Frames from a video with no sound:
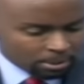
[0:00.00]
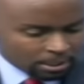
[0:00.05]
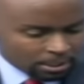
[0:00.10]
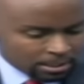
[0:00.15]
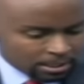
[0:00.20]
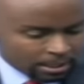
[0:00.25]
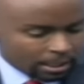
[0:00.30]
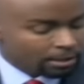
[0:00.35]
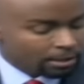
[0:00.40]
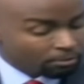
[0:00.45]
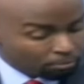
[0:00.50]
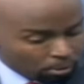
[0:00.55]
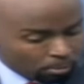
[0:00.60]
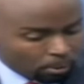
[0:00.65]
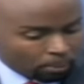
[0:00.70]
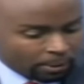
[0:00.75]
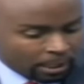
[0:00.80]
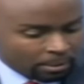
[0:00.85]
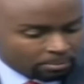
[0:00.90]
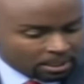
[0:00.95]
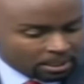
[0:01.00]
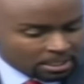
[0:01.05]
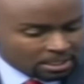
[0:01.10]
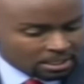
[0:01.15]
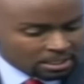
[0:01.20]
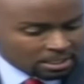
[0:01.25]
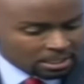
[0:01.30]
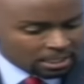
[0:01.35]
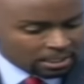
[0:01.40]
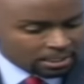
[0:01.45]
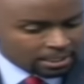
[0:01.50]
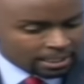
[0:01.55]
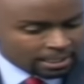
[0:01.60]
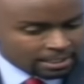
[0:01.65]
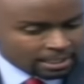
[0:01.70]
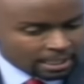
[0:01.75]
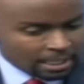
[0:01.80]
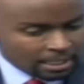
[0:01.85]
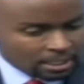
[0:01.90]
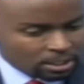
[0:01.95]
prime minister, the former prime minister, said
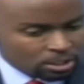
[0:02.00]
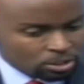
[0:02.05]
that